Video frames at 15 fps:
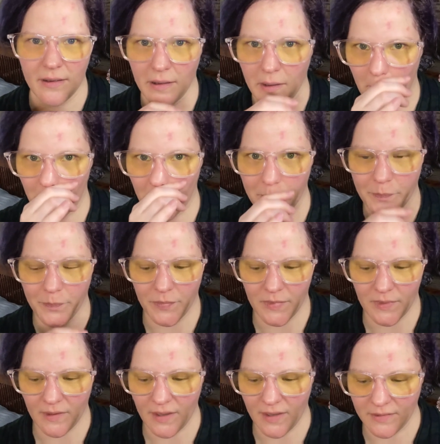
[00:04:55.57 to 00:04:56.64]
Um,
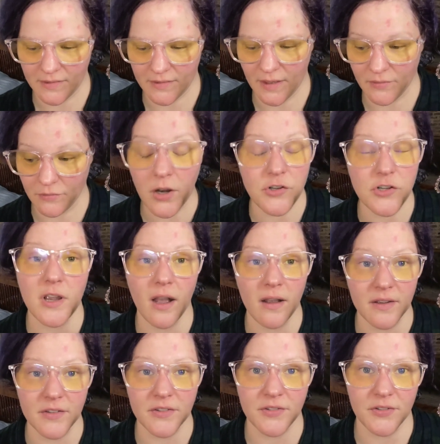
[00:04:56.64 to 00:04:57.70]
and, and Roger
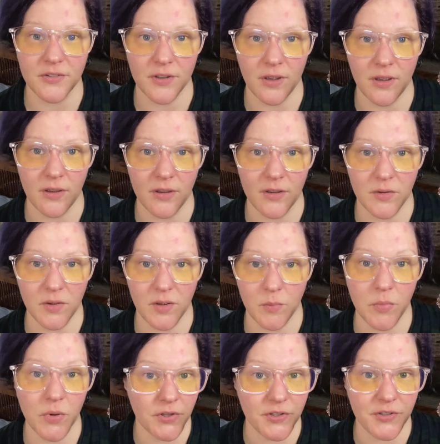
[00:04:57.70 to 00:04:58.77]
Jahnke's uh,
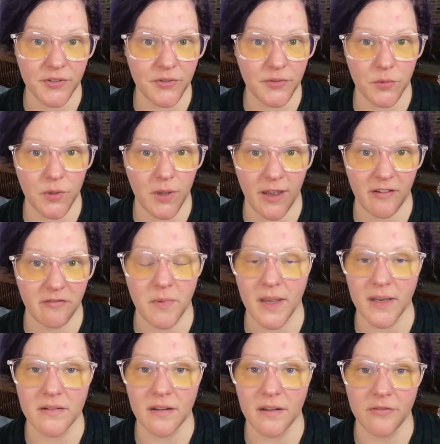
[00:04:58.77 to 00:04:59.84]
books have
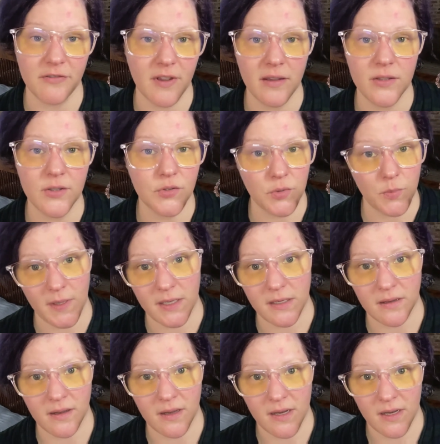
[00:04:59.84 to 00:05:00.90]
been of value to me.